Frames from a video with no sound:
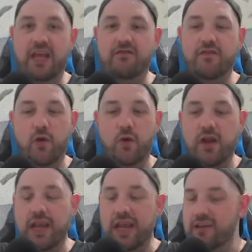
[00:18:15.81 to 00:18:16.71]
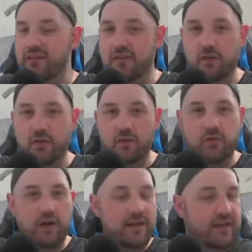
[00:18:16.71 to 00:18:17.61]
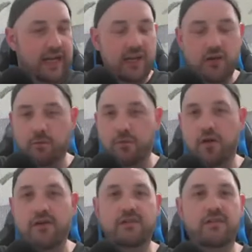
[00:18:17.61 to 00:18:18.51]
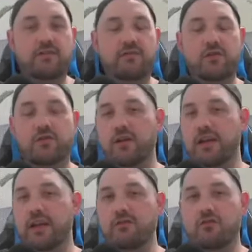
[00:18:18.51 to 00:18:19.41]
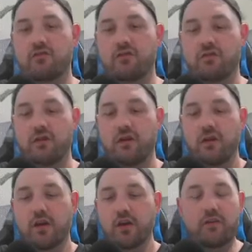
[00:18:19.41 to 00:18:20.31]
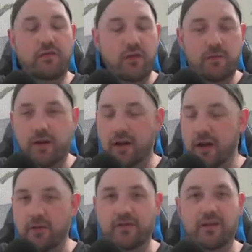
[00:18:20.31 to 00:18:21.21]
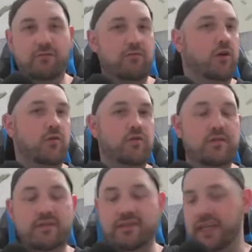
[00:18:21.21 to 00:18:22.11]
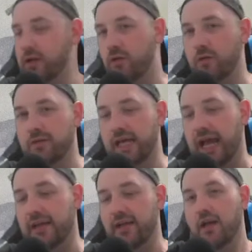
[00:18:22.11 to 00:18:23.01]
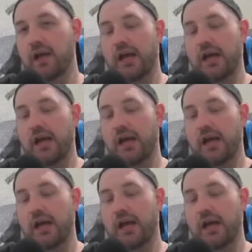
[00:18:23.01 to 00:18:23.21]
If you're not into attacking your opponents, if you're not into, if you're the kind of person that rolls to see who to attack,